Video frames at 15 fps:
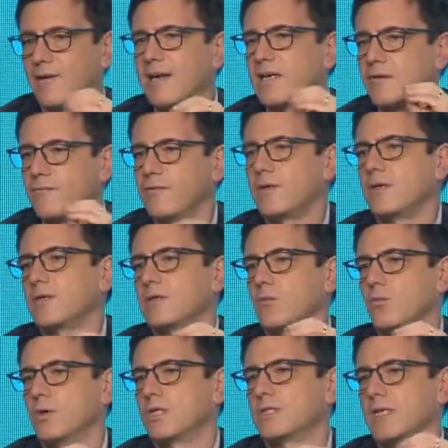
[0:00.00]
funny thing
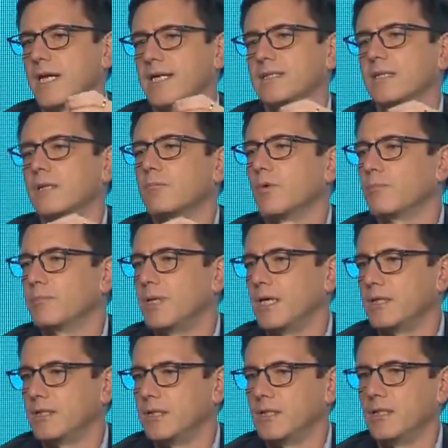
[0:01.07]
with electric
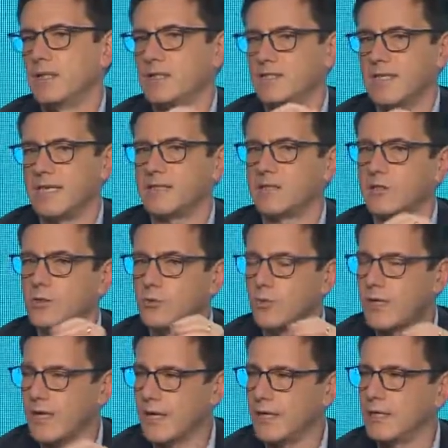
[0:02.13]
mobility is that you
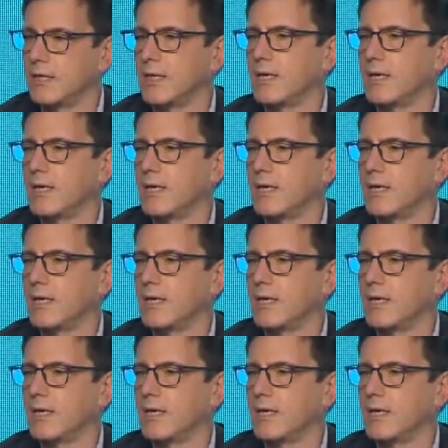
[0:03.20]
can